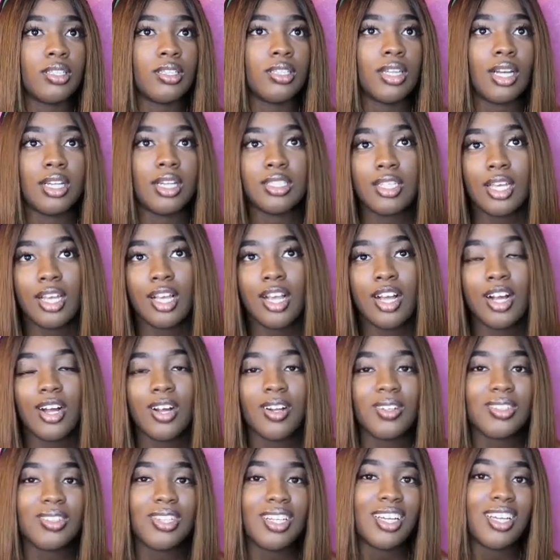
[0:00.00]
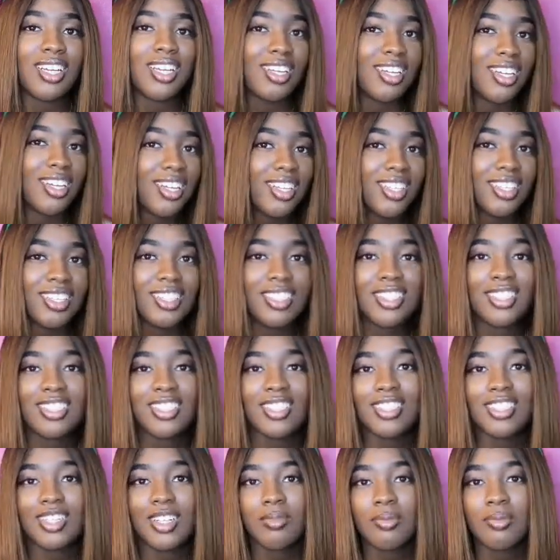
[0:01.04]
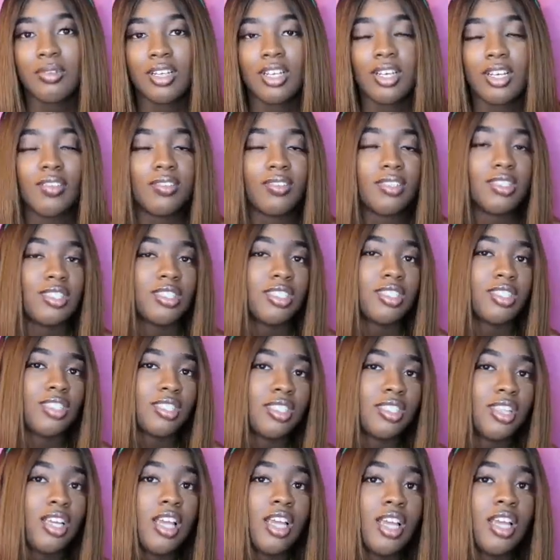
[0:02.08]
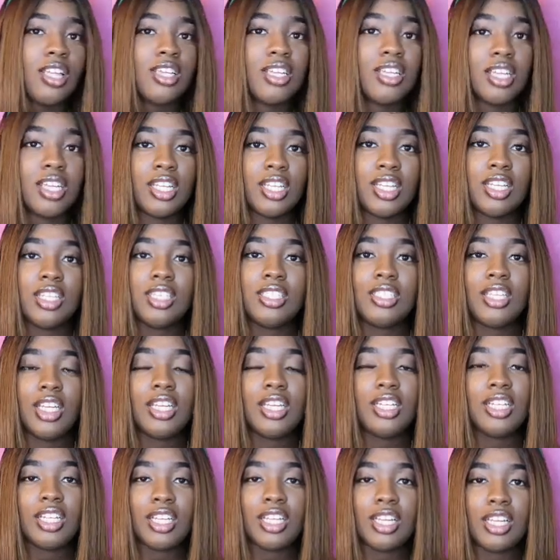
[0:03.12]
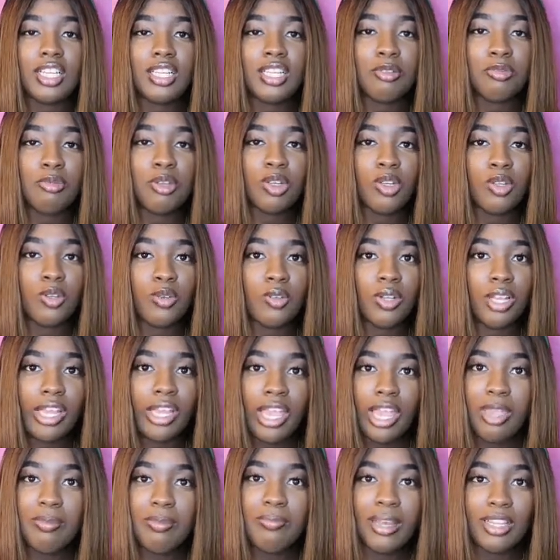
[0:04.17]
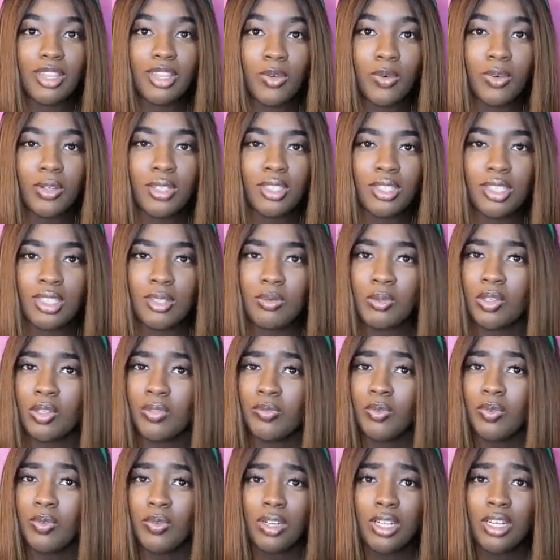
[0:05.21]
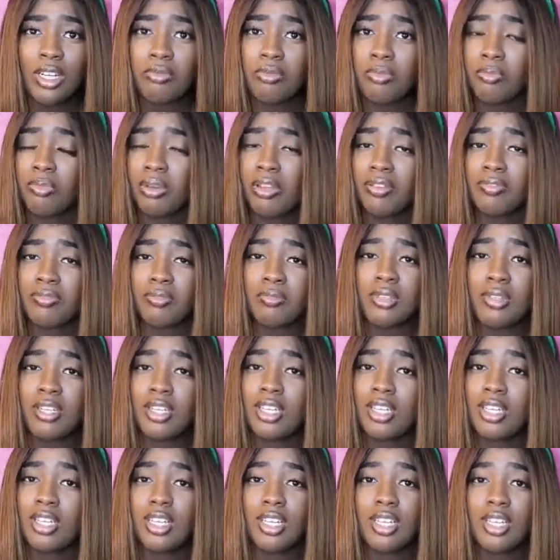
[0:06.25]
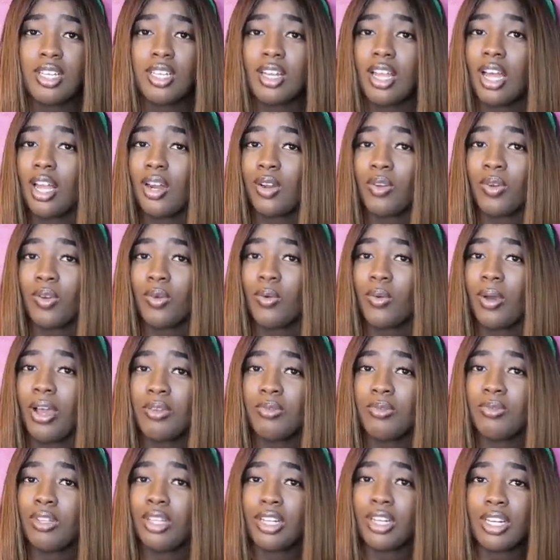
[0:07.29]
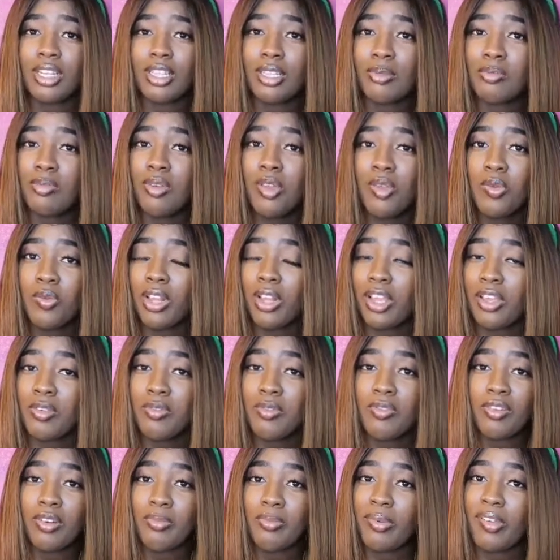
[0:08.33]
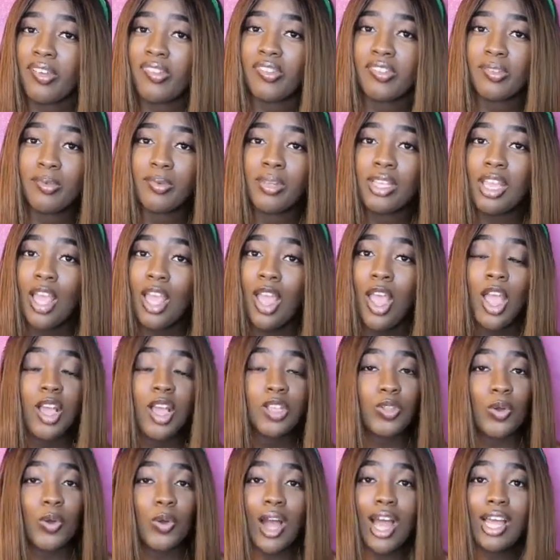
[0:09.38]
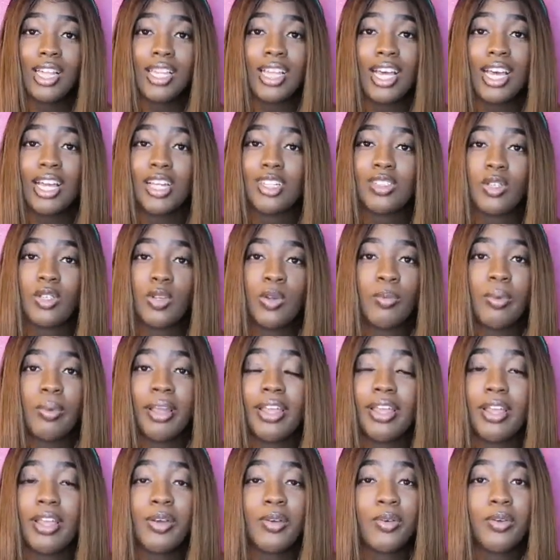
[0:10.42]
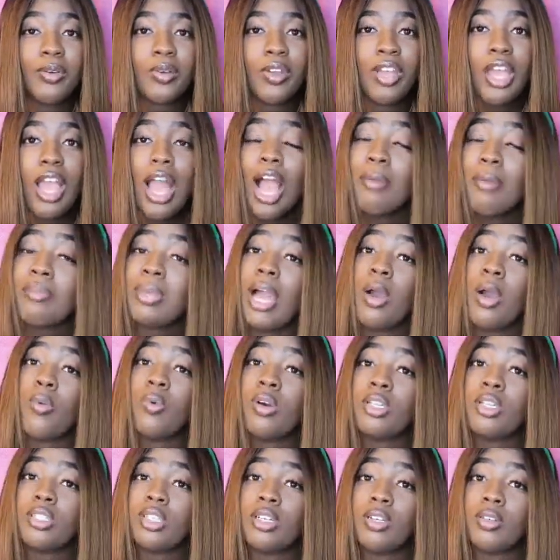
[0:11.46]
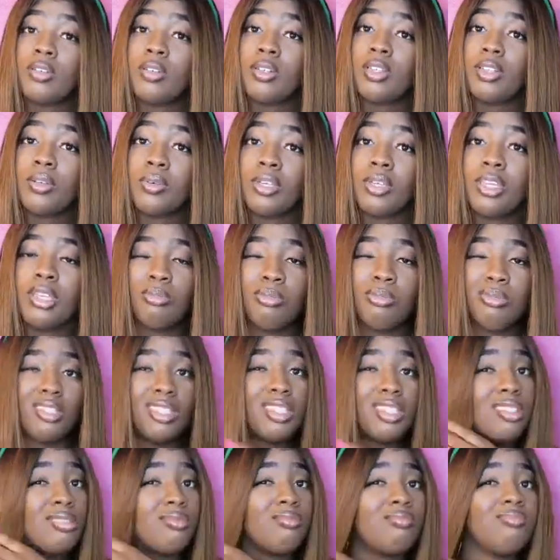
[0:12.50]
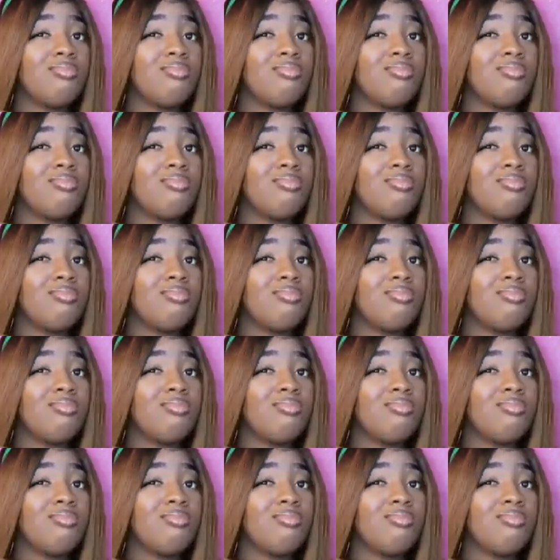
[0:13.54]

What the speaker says: did I take all day and all this, trying to make conversation? Then he started looking at the menu like he about to order something. If you couldn't even pay for me to get in, I don't know why you looking at the menu like you finna pay for something to eat. So I lied and told him I ain't hungry. I mean, I wasn't hungry, low key, but